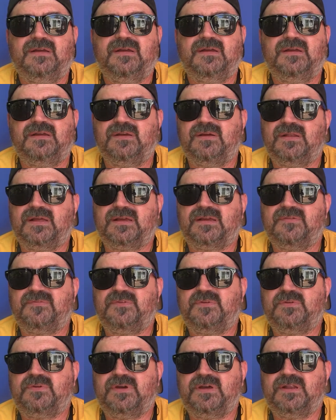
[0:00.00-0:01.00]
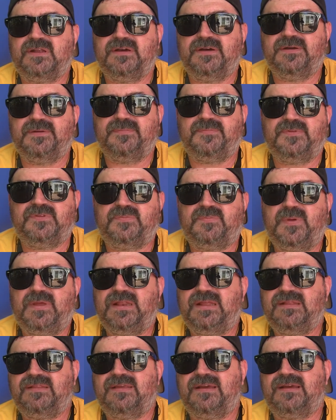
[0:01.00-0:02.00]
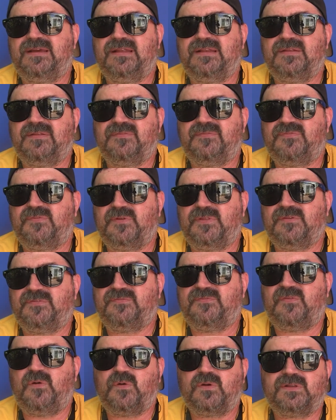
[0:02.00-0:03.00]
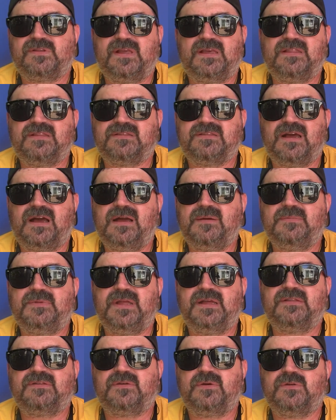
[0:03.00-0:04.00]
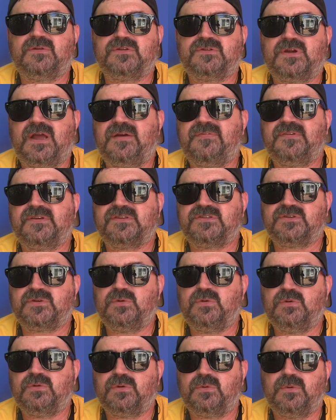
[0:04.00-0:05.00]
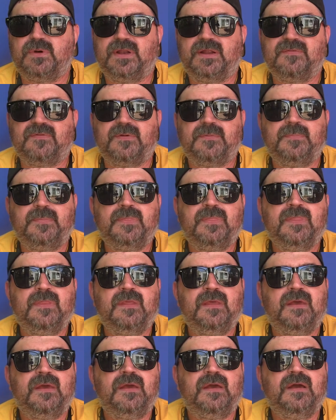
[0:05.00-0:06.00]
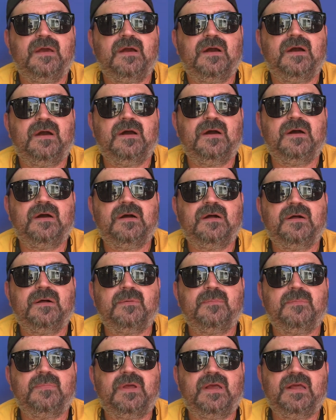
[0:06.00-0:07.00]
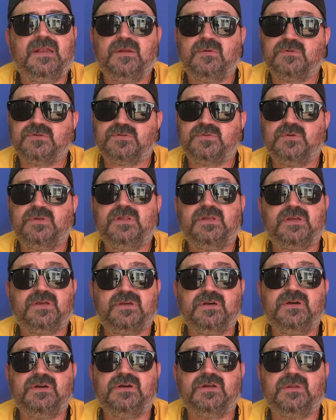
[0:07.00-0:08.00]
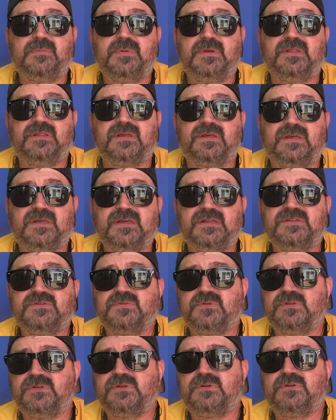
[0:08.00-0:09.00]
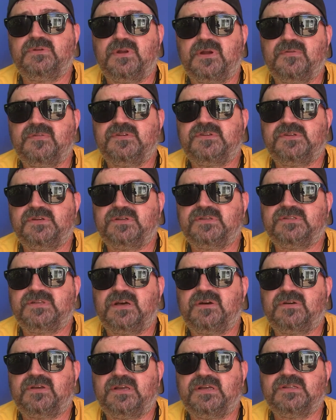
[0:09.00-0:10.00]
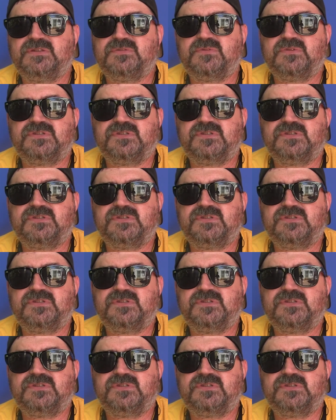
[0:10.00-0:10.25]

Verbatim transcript: you know, like if you get a speeding ticket for the 14th time, you have to go to traffic school or whatever. Um, and it was really good. I mean, the kids were a little nervous. You could tell kids were